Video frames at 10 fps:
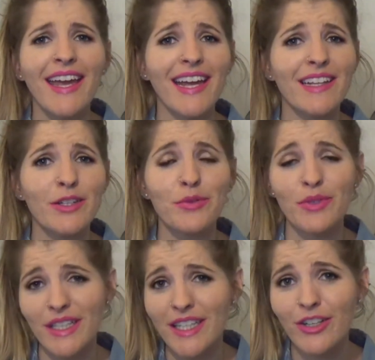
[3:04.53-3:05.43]
and they're
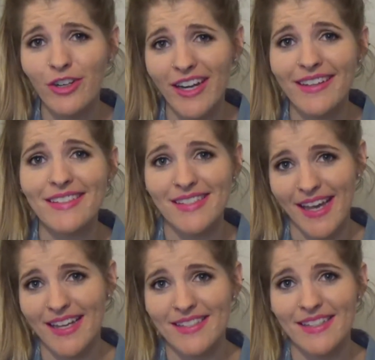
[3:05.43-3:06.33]
really great
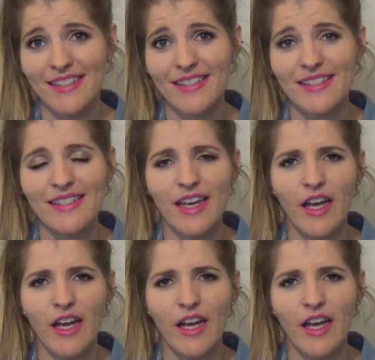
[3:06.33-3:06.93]
sizes.